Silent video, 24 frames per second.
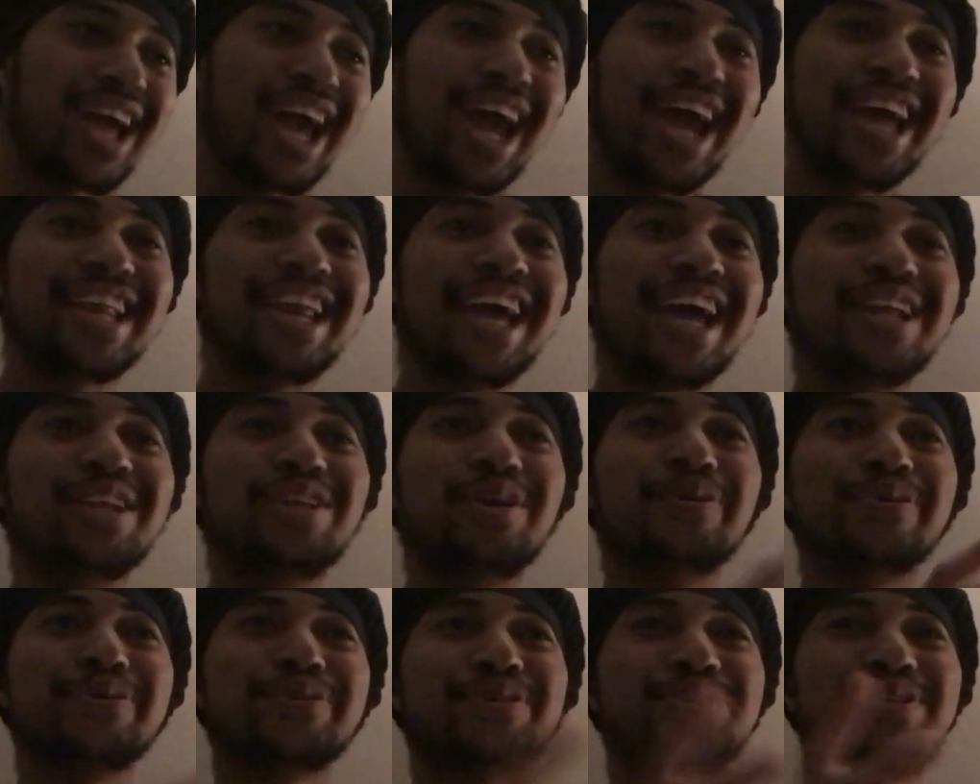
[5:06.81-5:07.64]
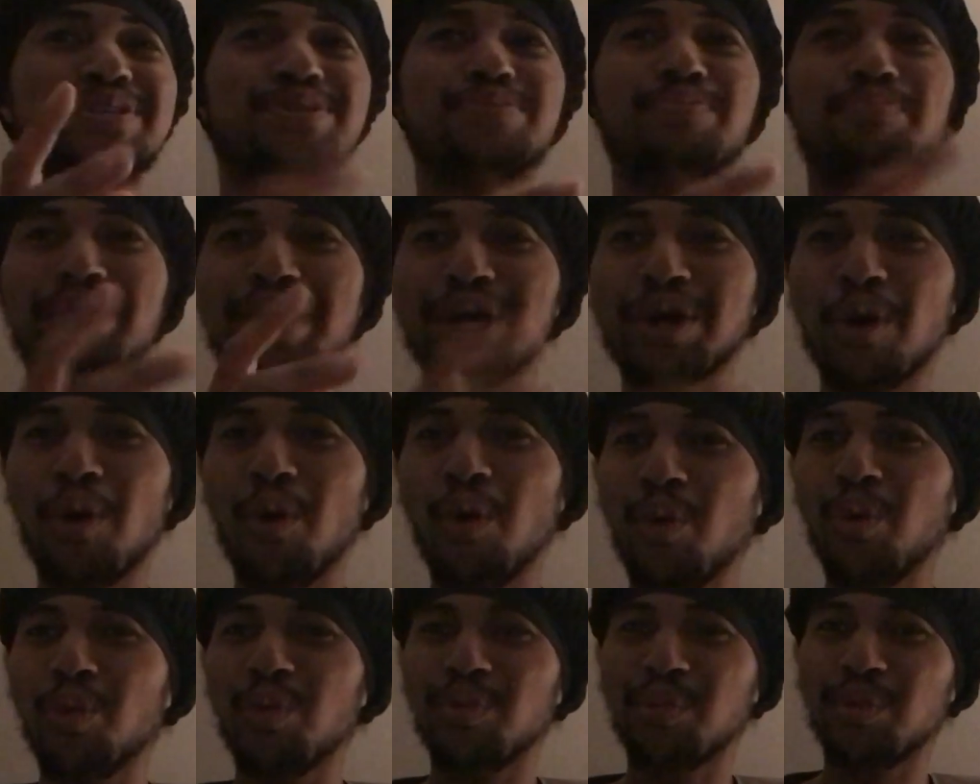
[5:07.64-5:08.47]
And then those big
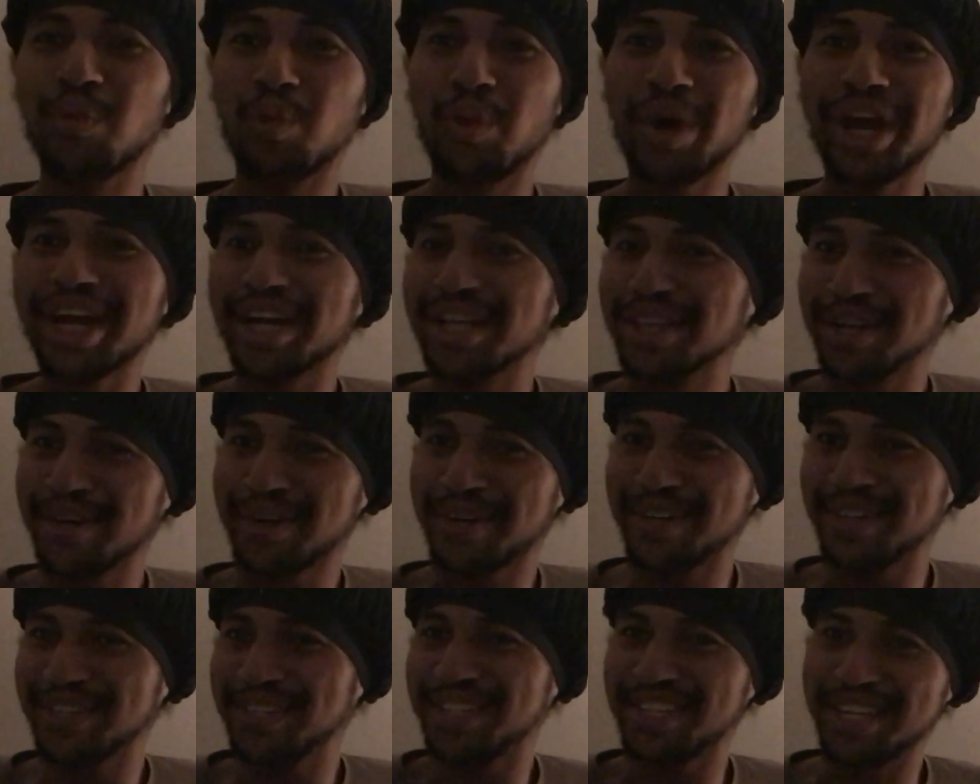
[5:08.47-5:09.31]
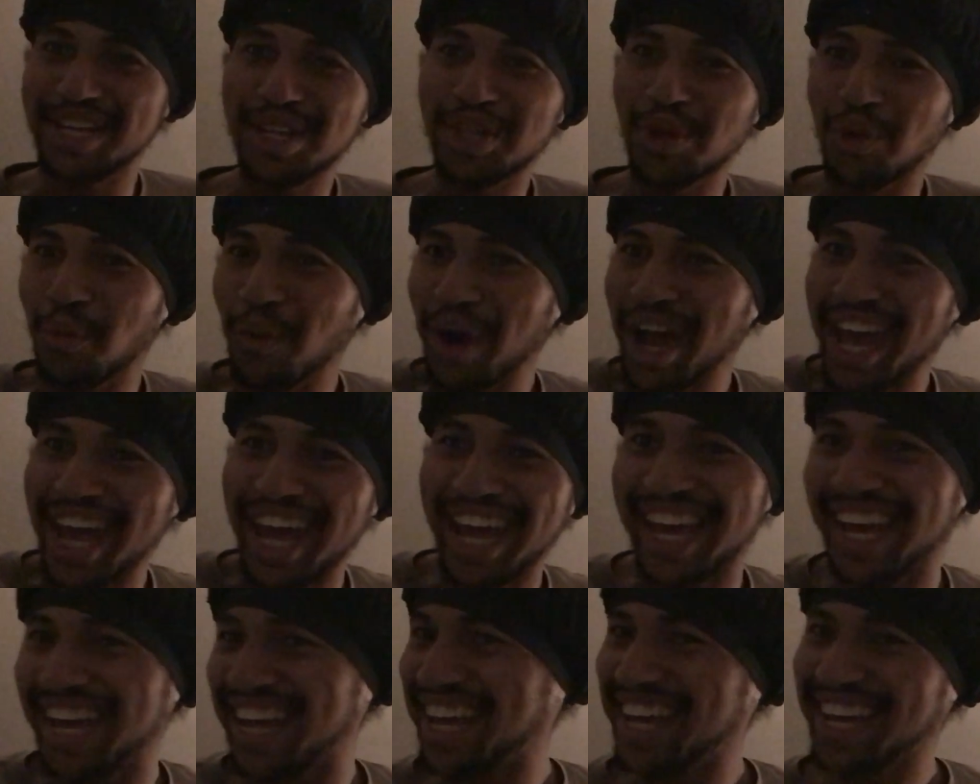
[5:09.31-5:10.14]
old wigglers in the
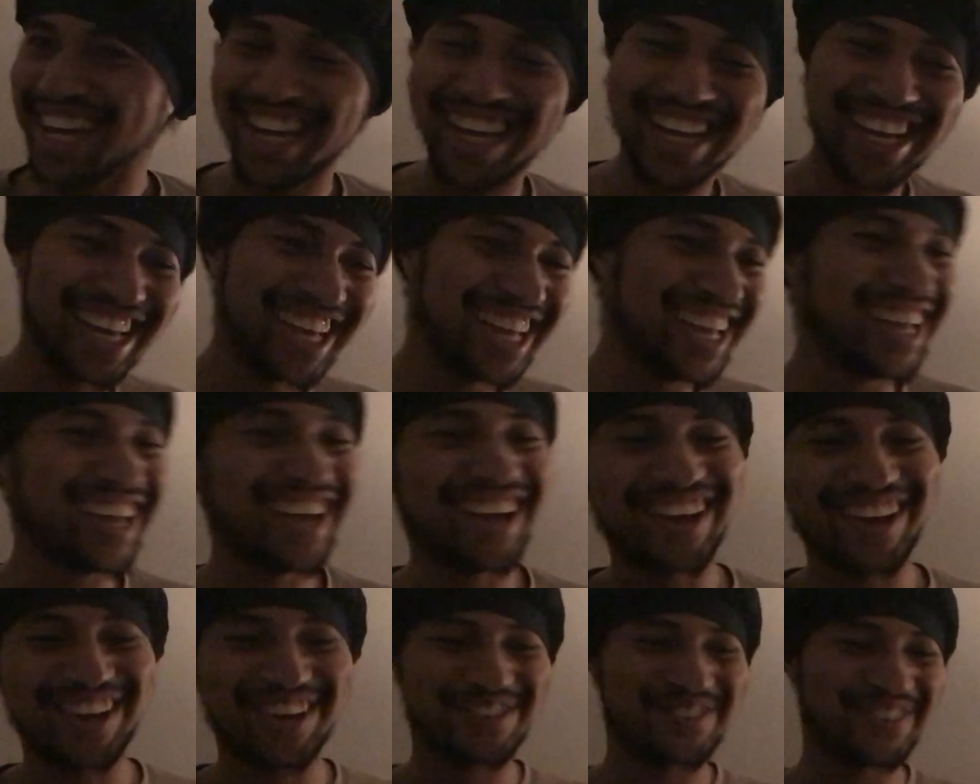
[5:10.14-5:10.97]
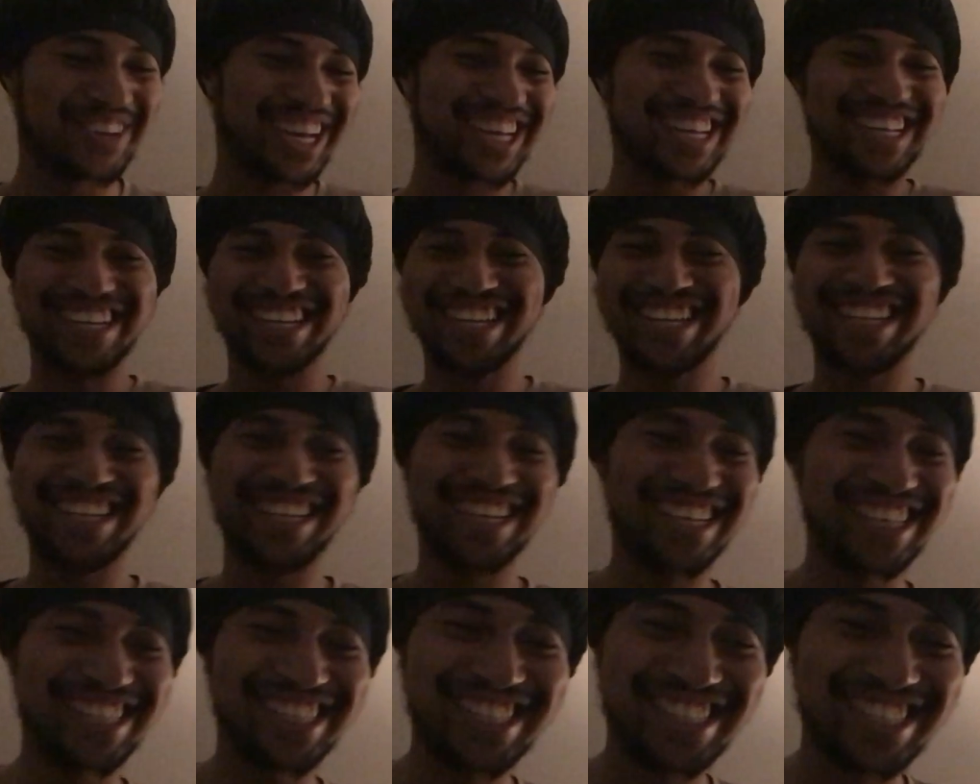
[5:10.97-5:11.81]
way. Oh my
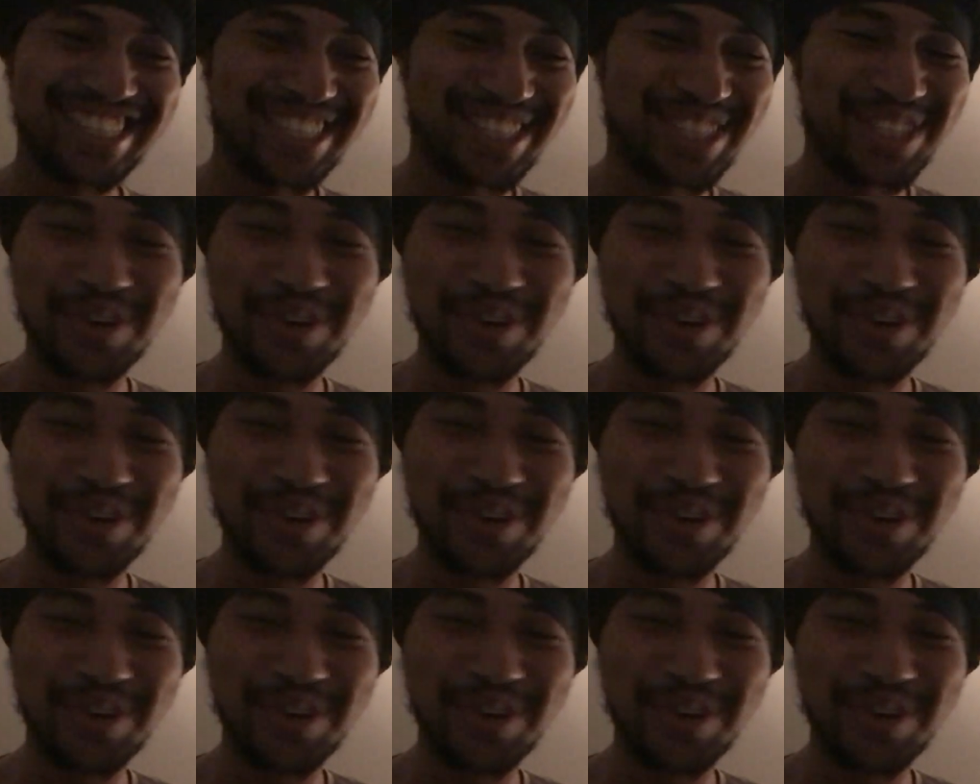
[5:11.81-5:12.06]
goodness.